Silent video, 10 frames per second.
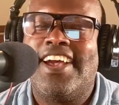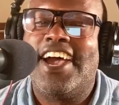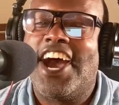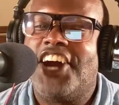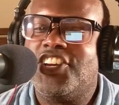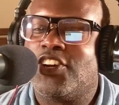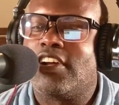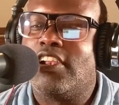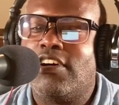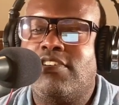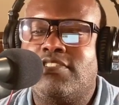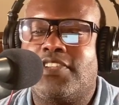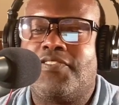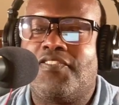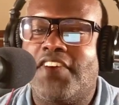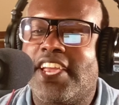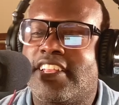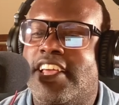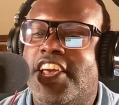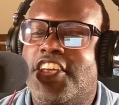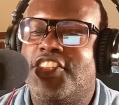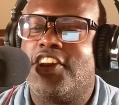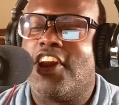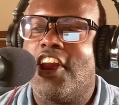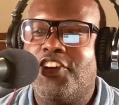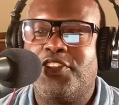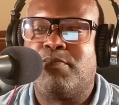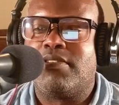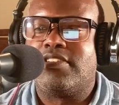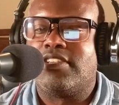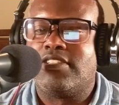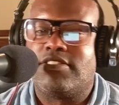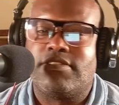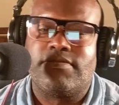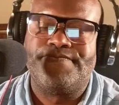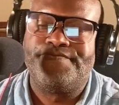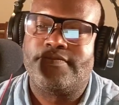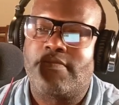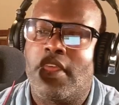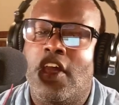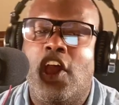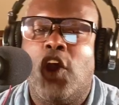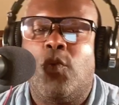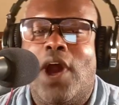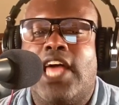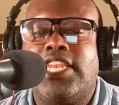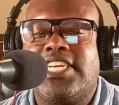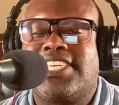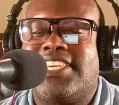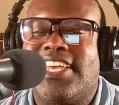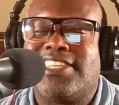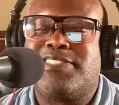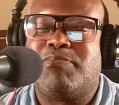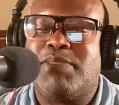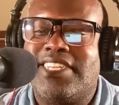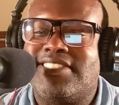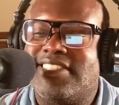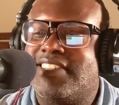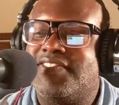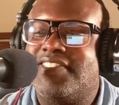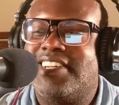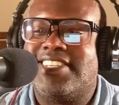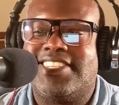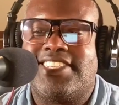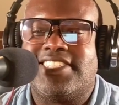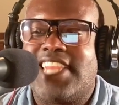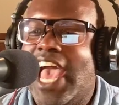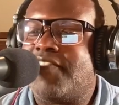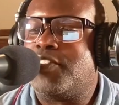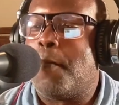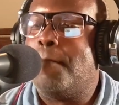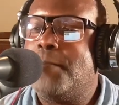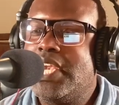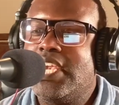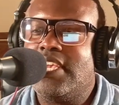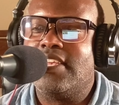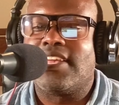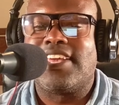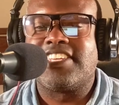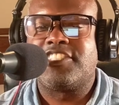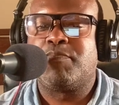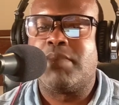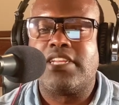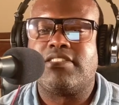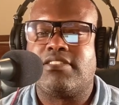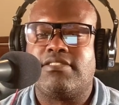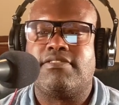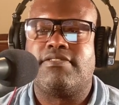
How your clothes affect your earning potential. Why looking expensive doesn't have to be expensive.